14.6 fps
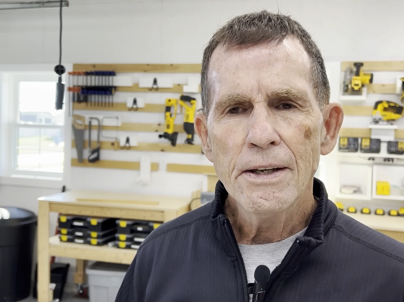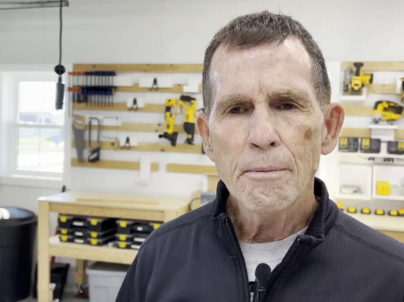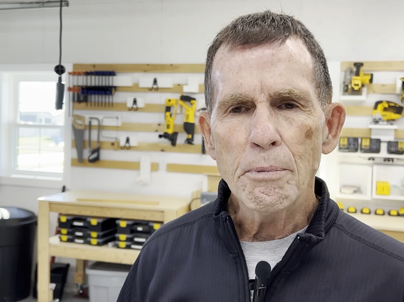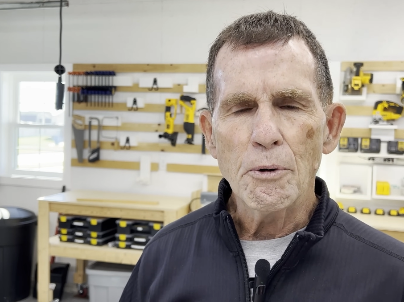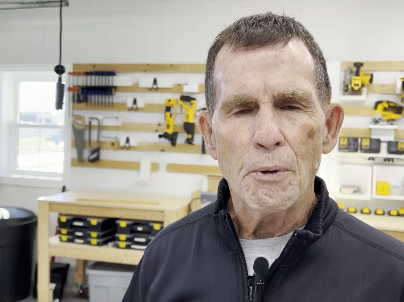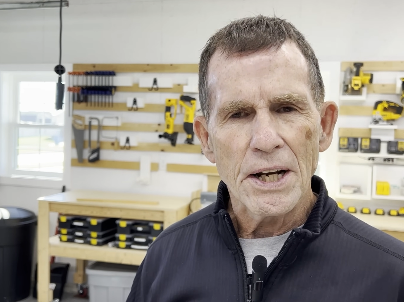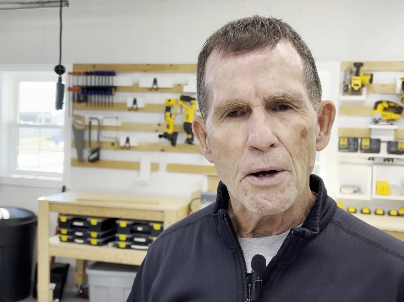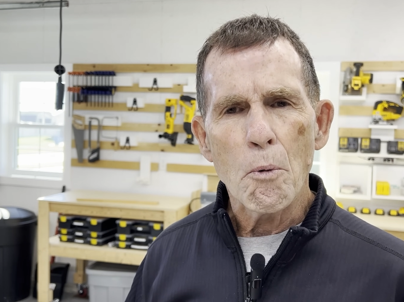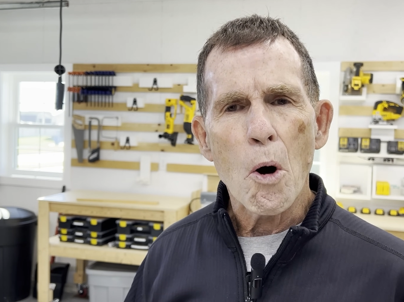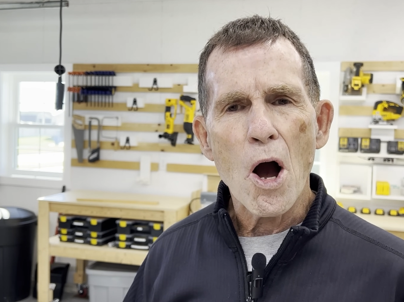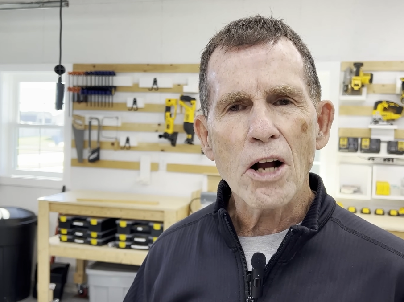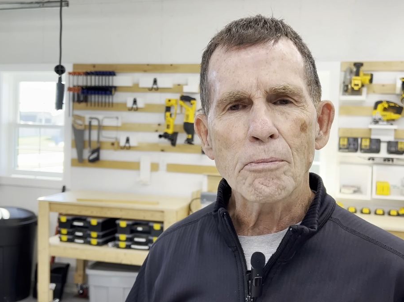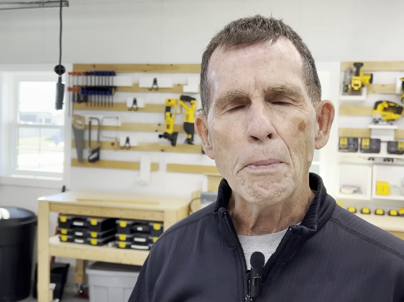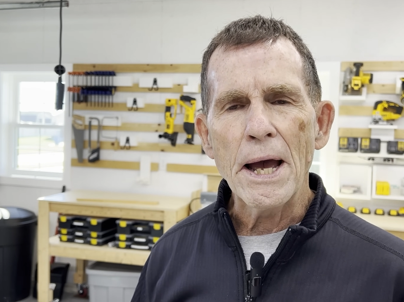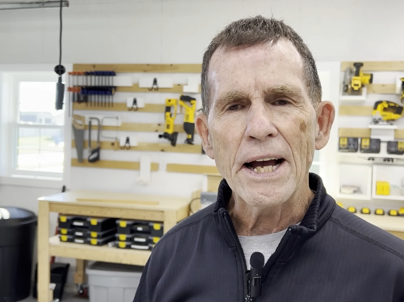But when I
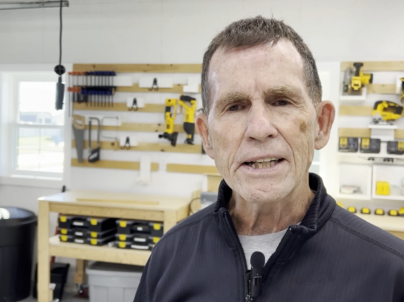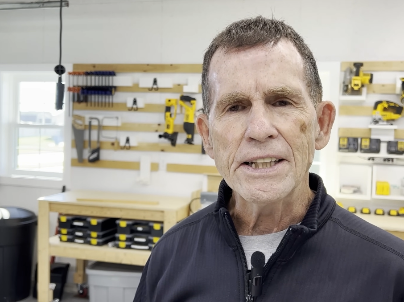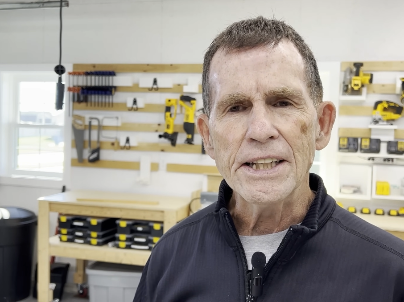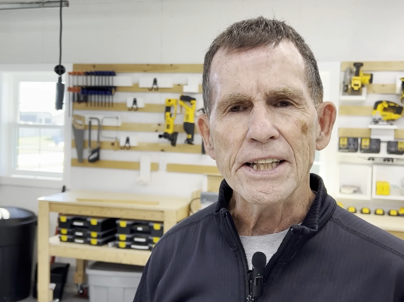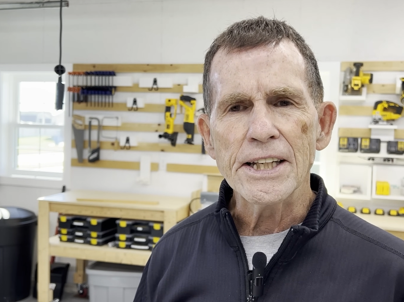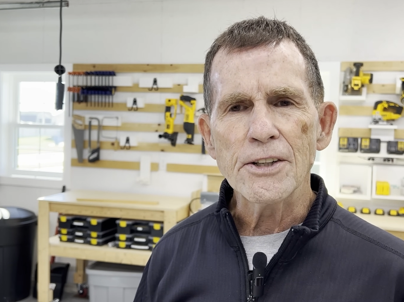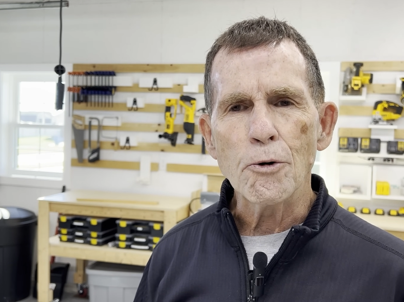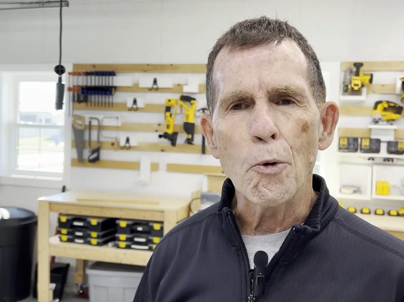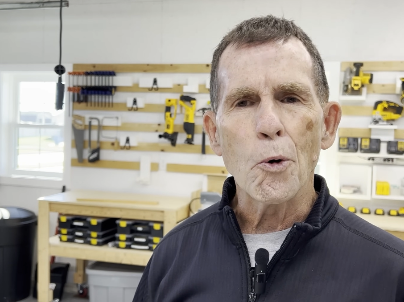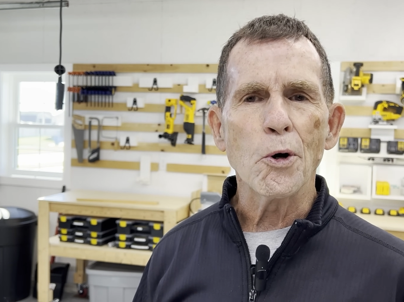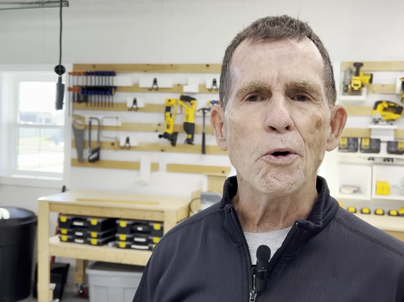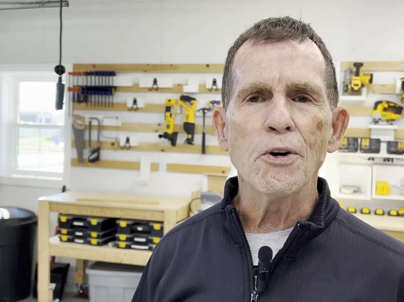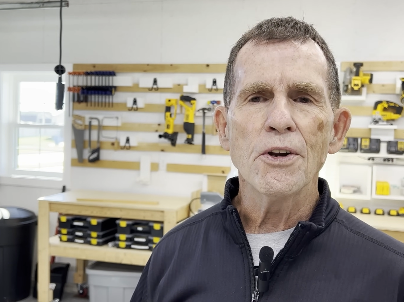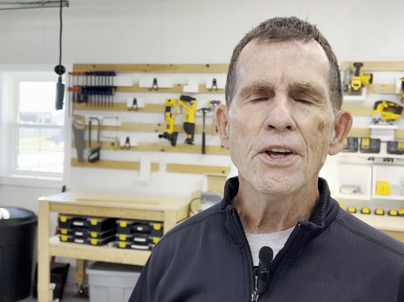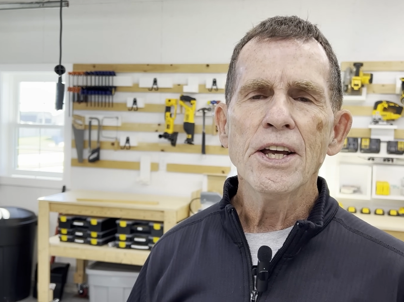walk back in,
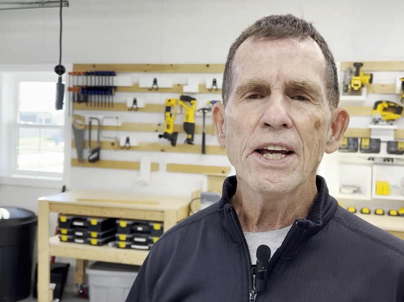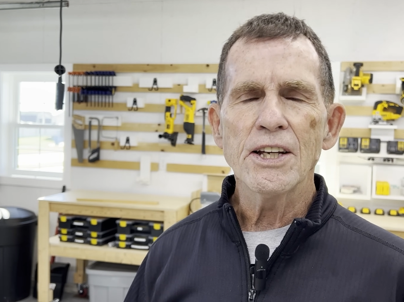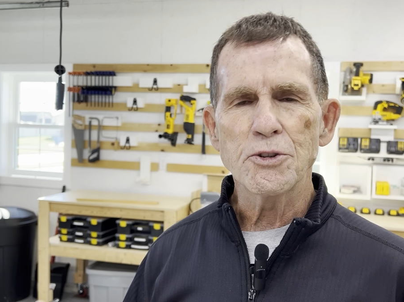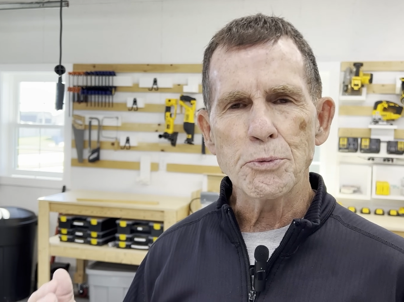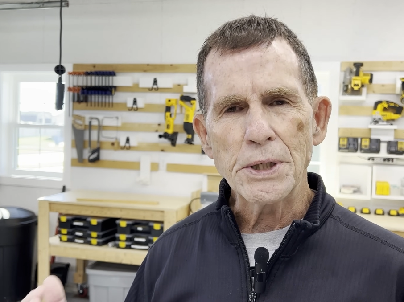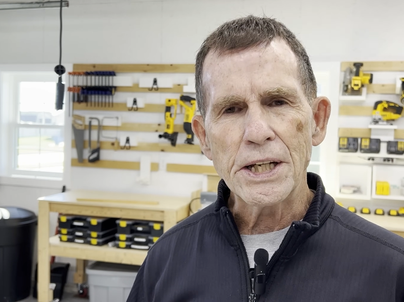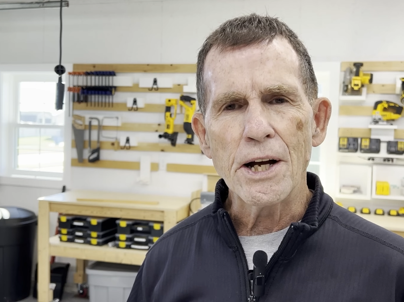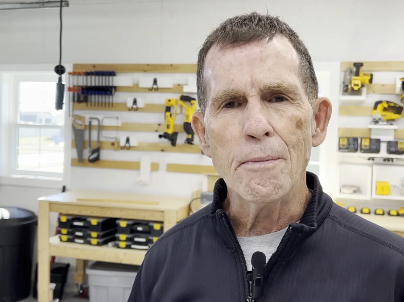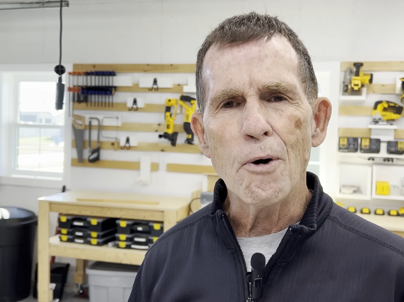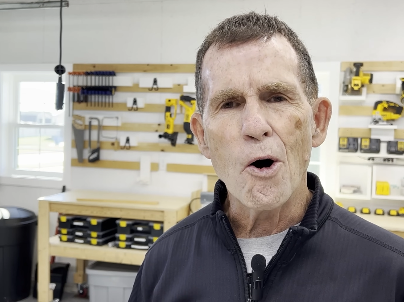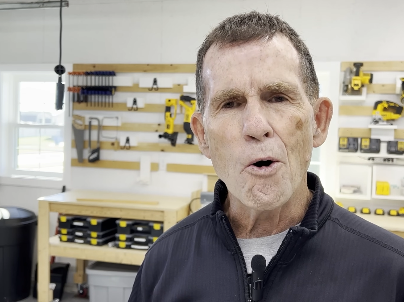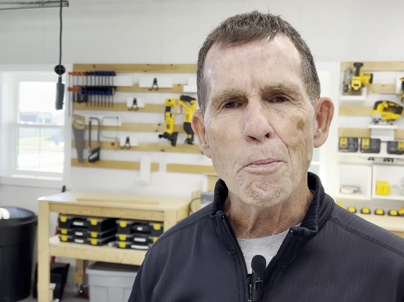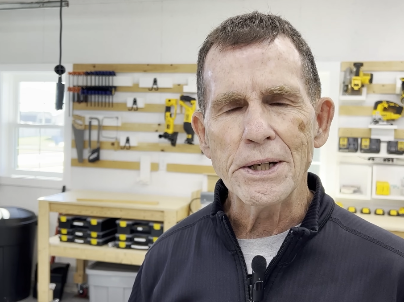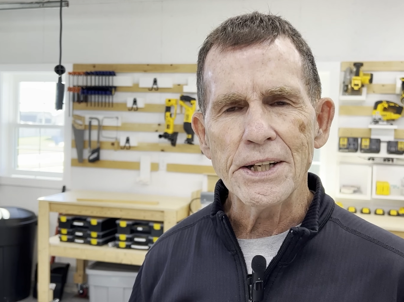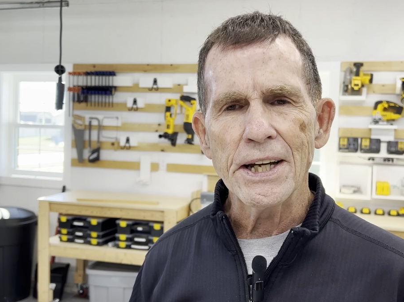or as we come
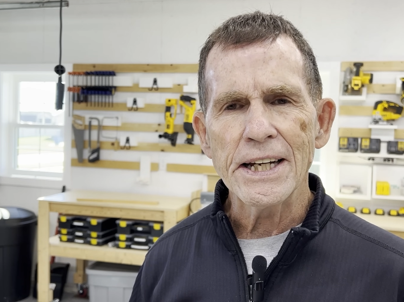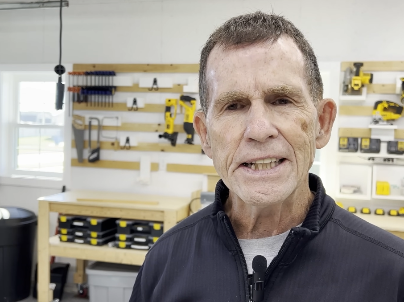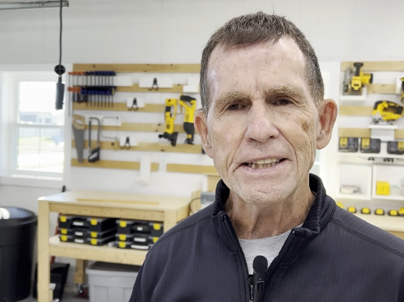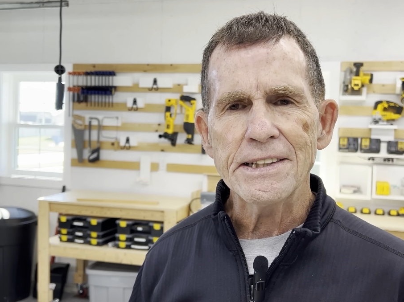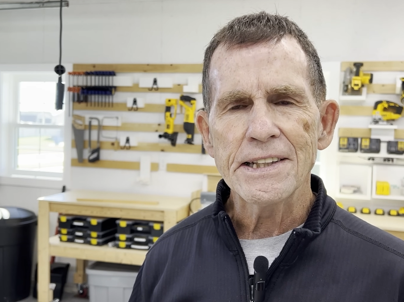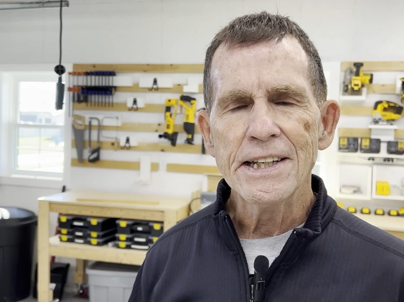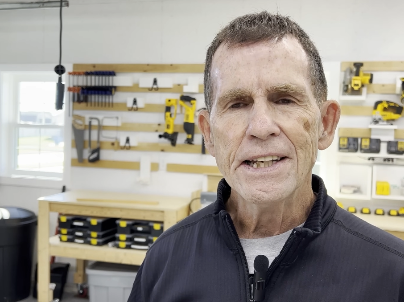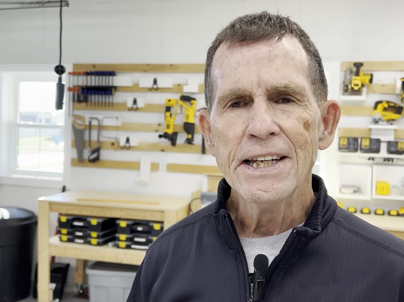home at night